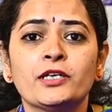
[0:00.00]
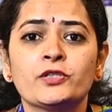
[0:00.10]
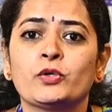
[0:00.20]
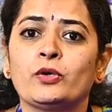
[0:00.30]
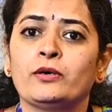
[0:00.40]

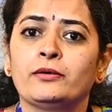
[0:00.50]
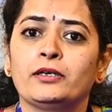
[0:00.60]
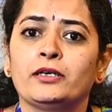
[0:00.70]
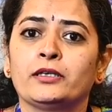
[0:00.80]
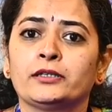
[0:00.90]
So
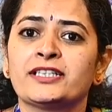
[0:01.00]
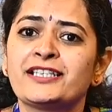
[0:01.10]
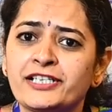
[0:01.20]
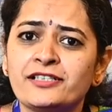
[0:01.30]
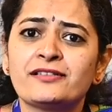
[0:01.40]
the
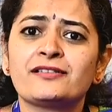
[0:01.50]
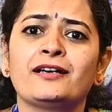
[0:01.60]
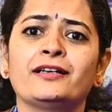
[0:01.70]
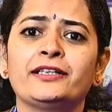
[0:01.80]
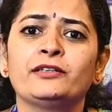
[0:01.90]
session
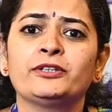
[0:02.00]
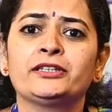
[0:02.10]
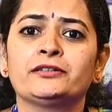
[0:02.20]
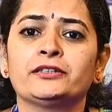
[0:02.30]
started with